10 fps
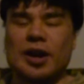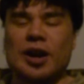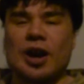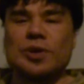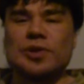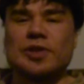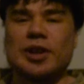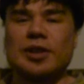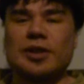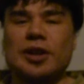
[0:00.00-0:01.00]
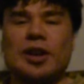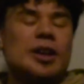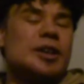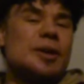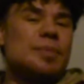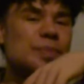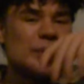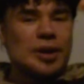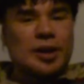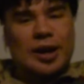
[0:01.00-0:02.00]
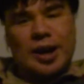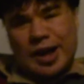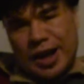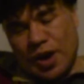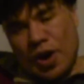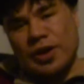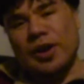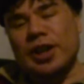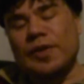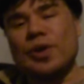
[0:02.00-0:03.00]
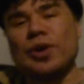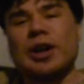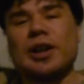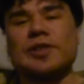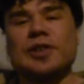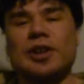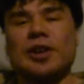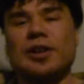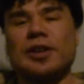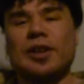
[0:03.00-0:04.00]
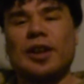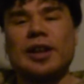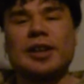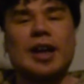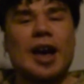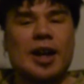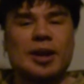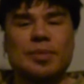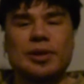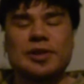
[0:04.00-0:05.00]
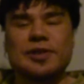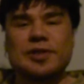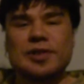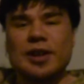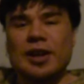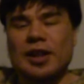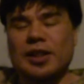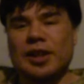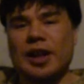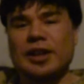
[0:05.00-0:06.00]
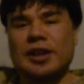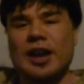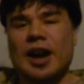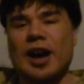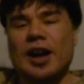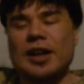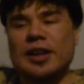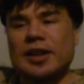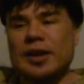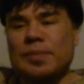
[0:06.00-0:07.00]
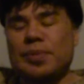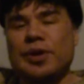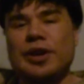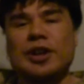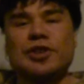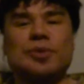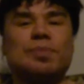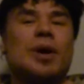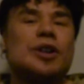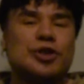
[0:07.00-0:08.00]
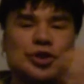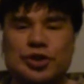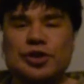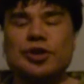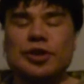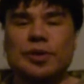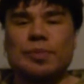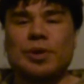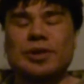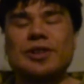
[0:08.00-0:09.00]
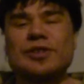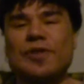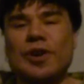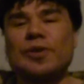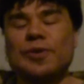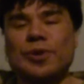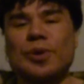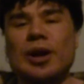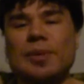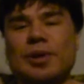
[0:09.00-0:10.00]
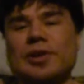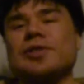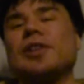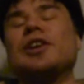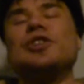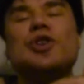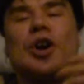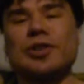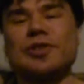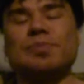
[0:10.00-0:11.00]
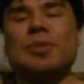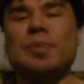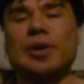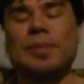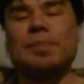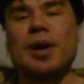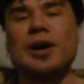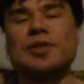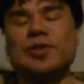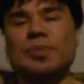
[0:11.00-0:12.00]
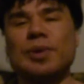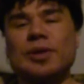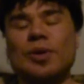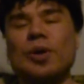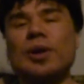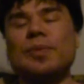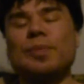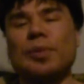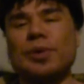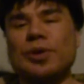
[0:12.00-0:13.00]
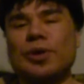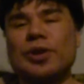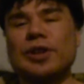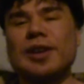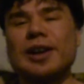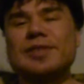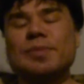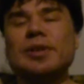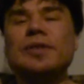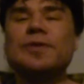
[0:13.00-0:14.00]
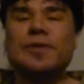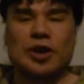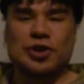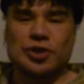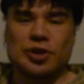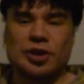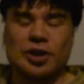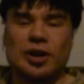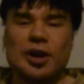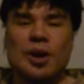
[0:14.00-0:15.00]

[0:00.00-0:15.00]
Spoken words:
causes. It can be other living organisms here, like animals, like predation by, but there's very few animals, like dogs maybe can bite you, but only probably you're gonna die some infection here,